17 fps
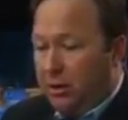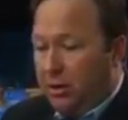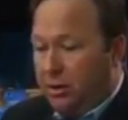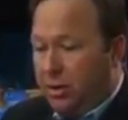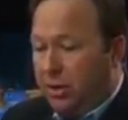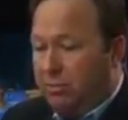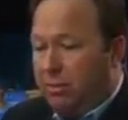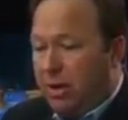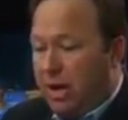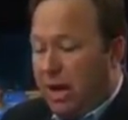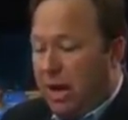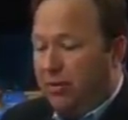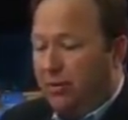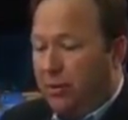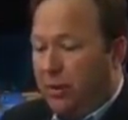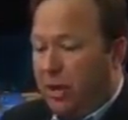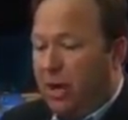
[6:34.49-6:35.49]

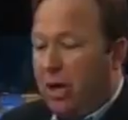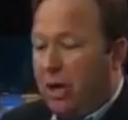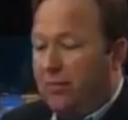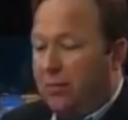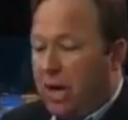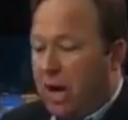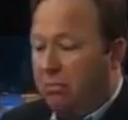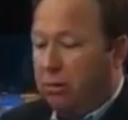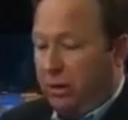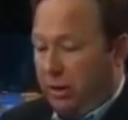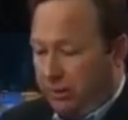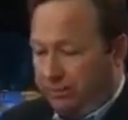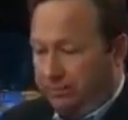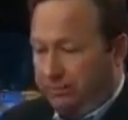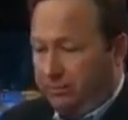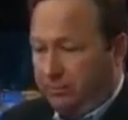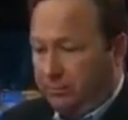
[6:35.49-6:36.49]
CBS
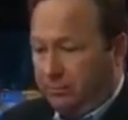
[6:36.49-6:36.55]
DFW.